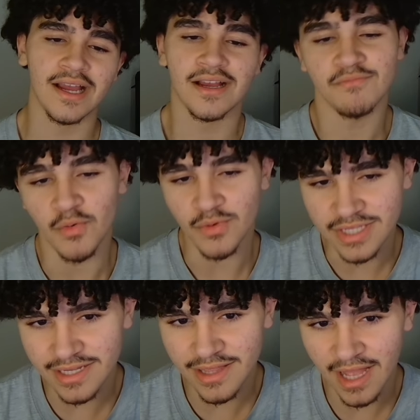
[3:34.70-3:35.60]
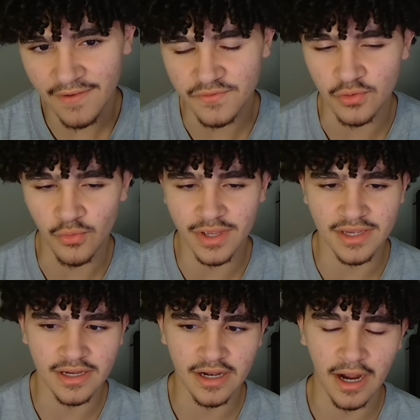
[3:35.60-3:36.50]
But we still have to
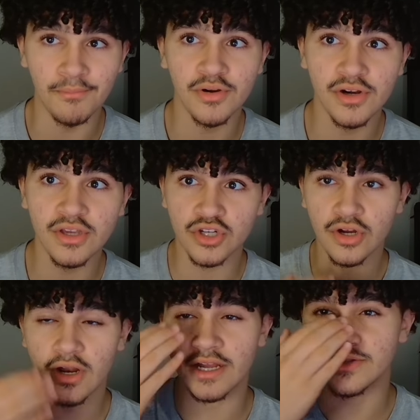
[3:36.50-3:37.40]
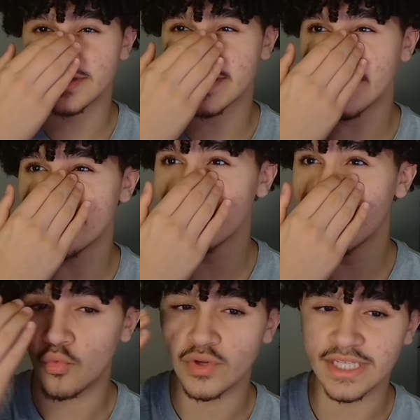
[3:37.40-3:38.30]
wait, I'm pretty sure, until
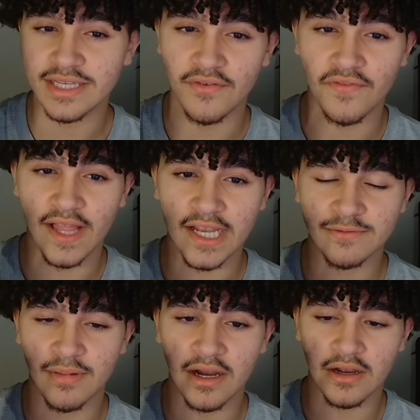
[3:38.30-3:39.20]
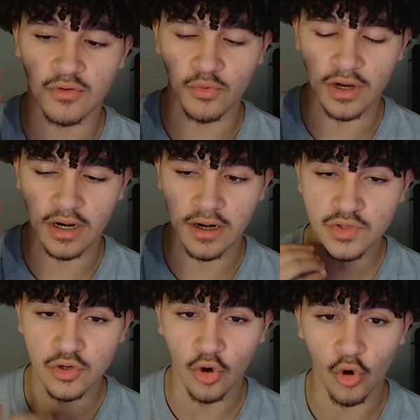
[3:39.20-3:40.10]
we see the flashback where
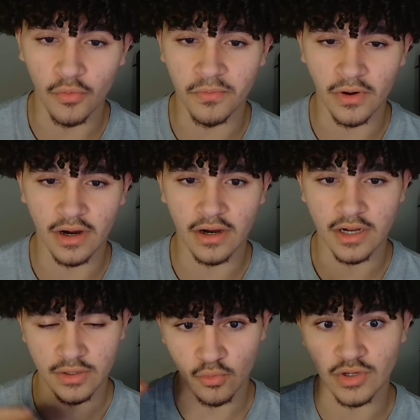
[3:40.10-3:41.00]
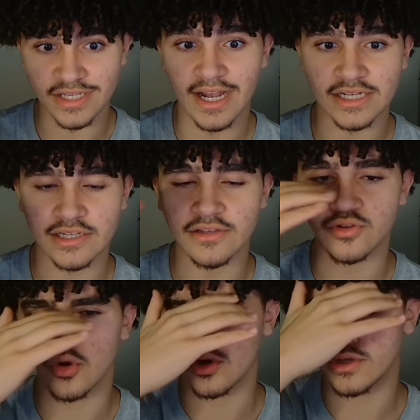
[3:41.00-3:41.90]
Cobra was actually
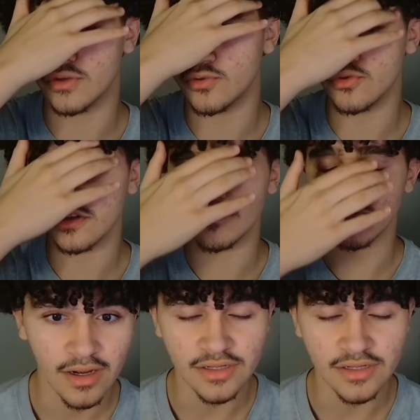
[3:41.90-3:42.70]
talking to Emu.